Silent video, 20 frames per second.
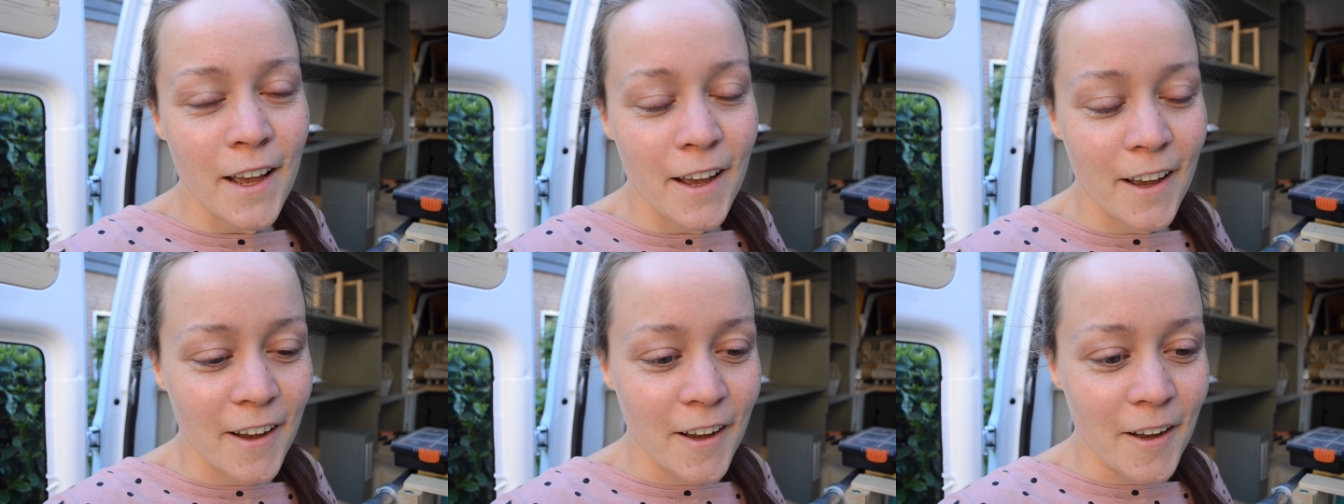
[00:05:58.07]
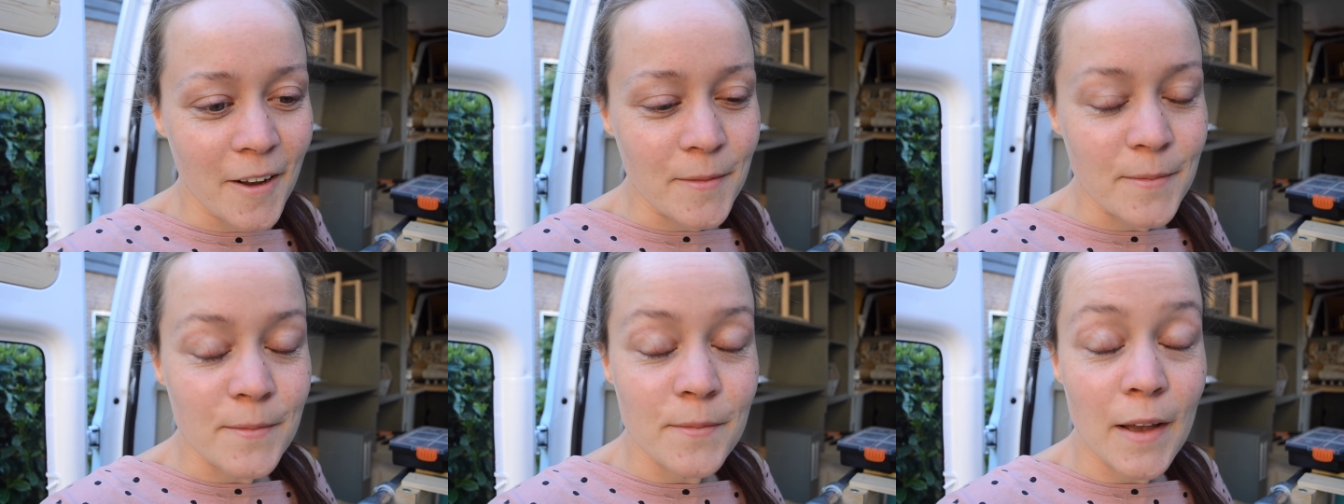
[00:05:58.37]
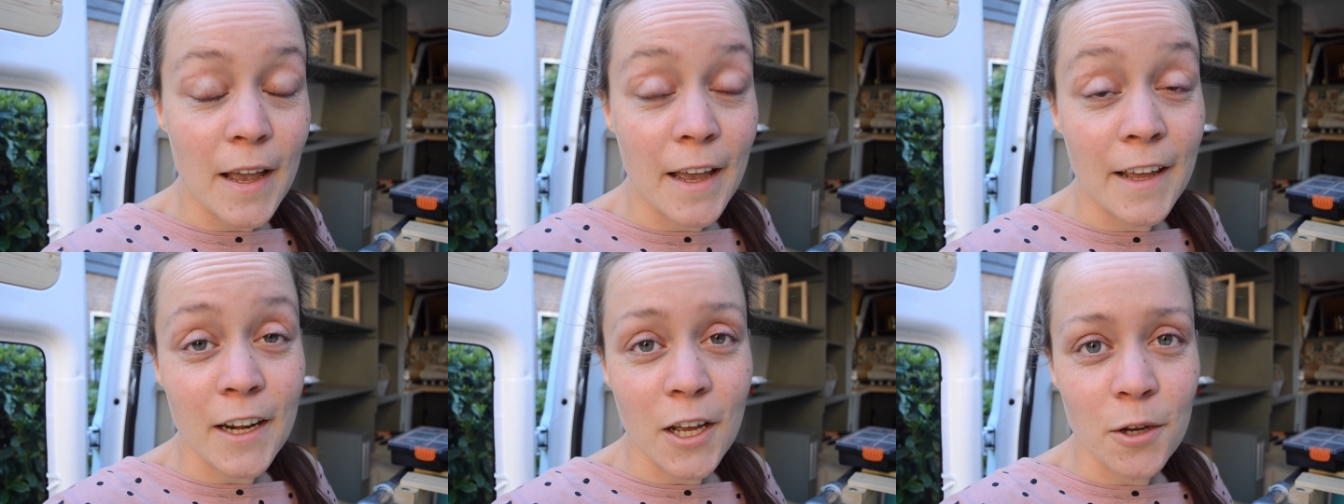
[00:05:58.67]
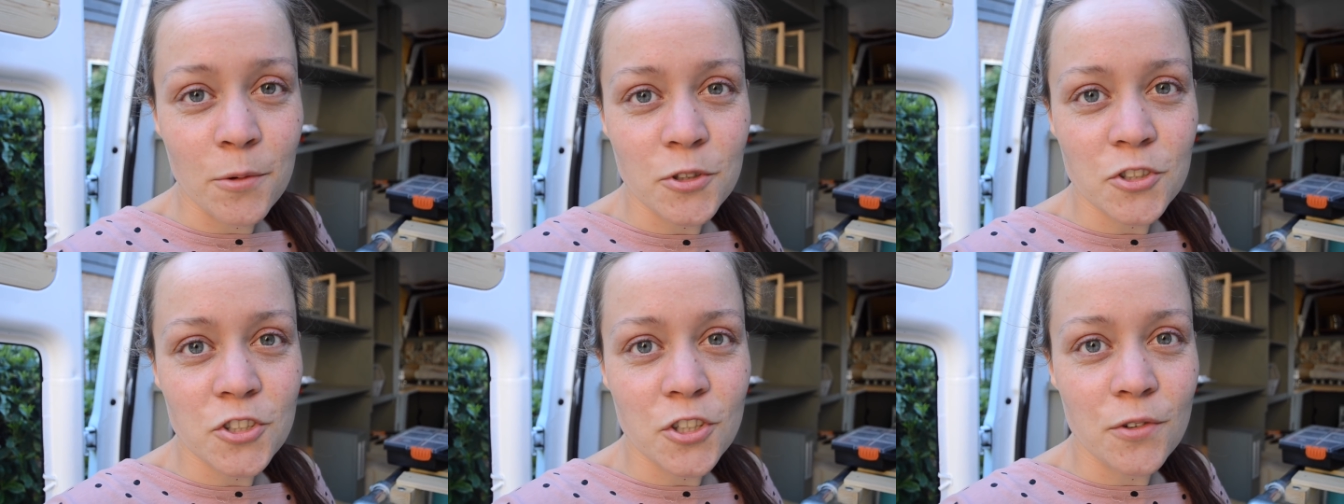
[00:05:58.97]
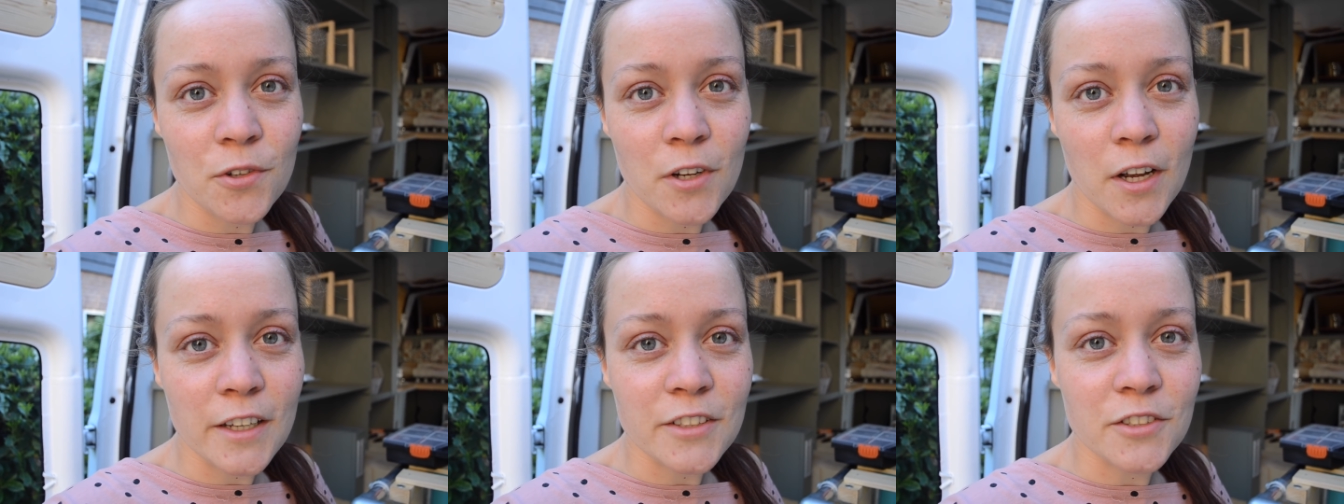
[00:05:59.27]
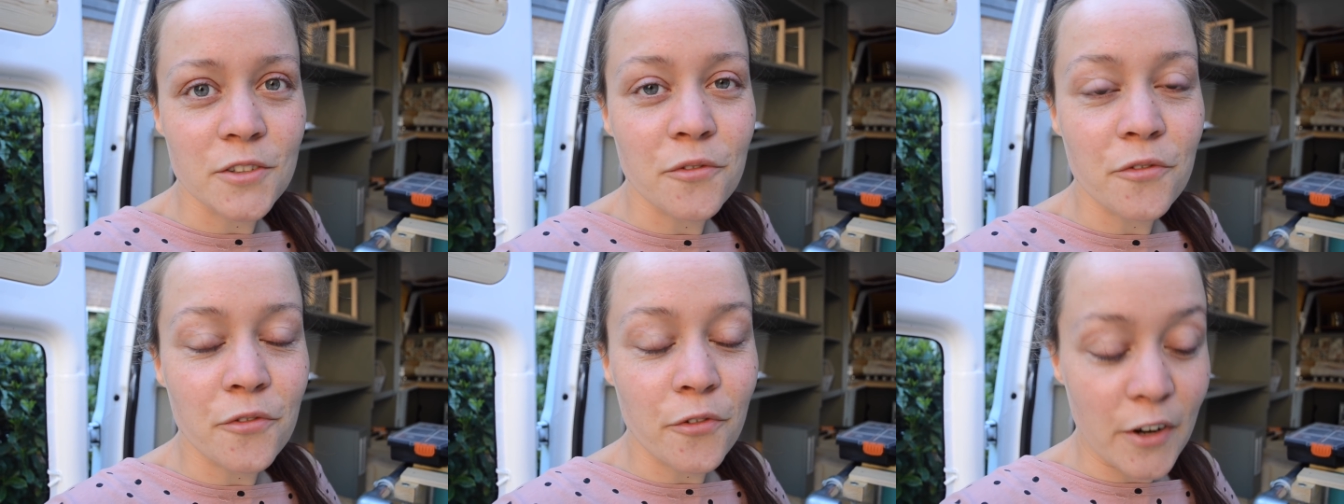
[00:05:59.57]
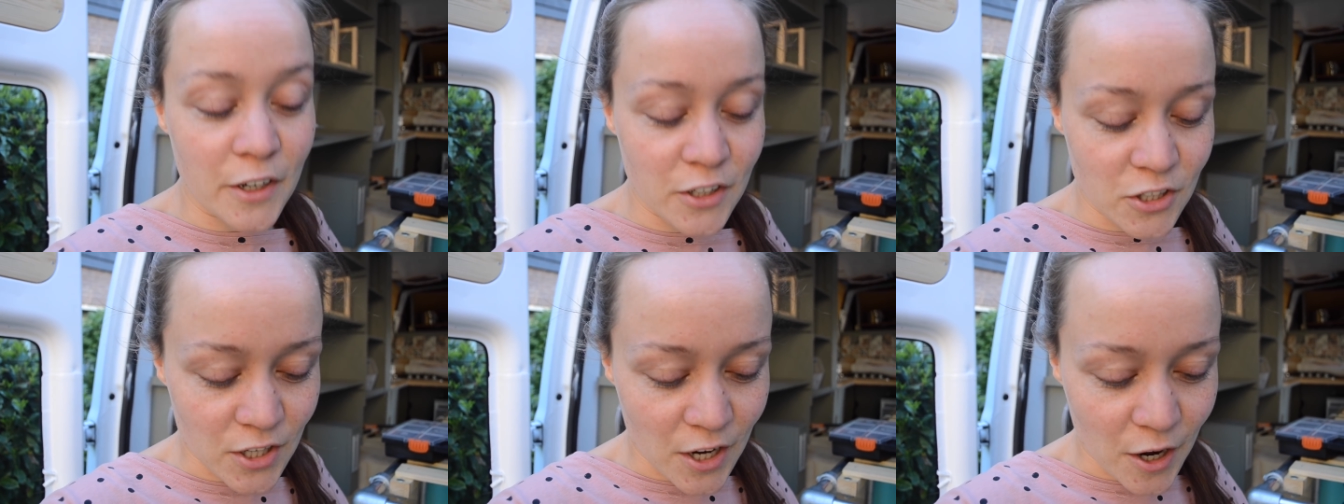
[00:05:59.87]
and I will show you guys the
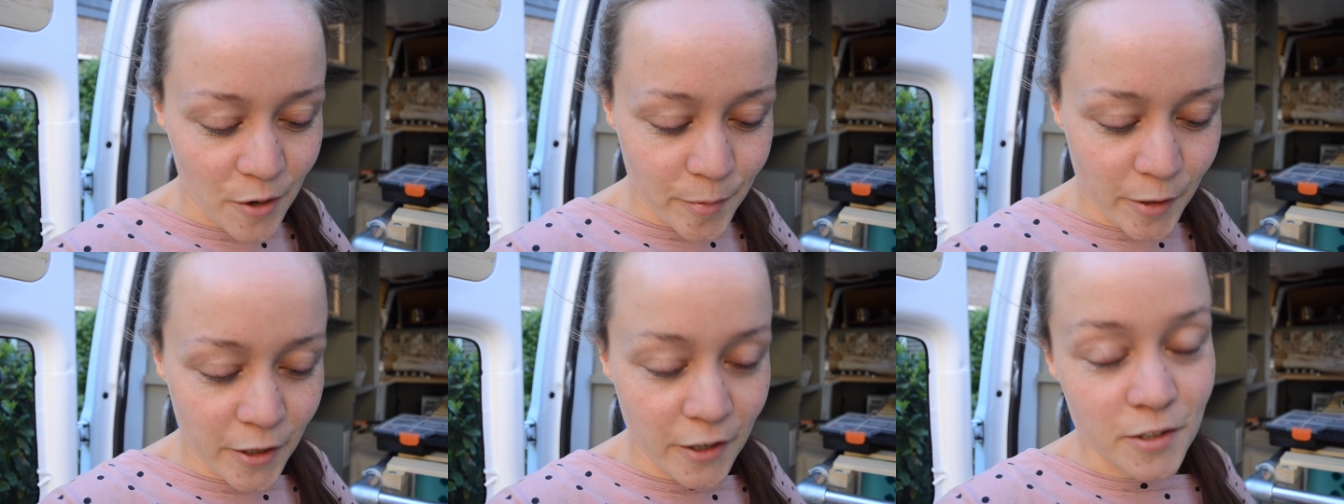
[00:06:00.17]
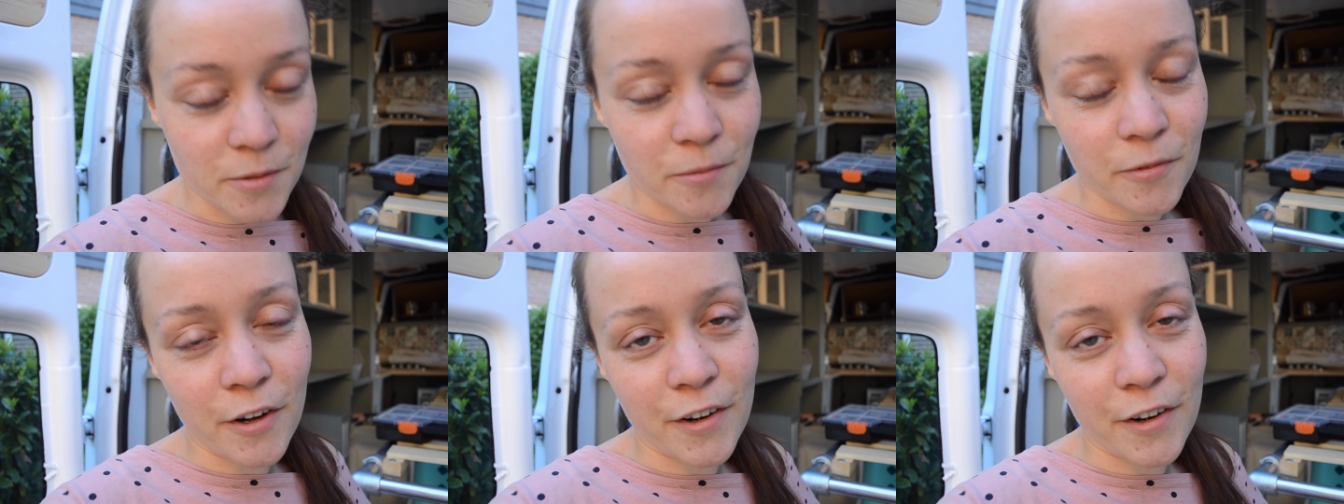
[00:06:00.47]
fridge now because I'm